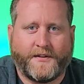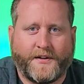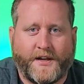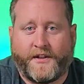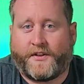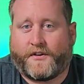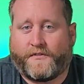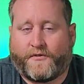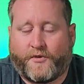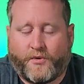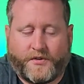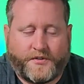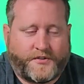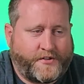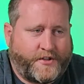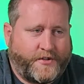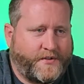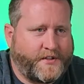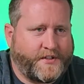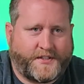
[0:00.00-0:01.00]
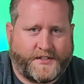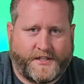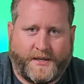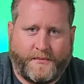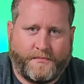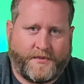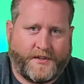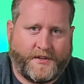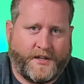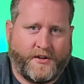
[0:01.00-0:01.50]
And then, of course, do the same
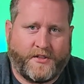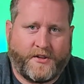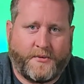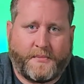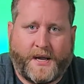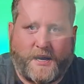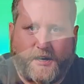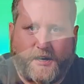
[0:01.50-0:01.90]
thing on the buyer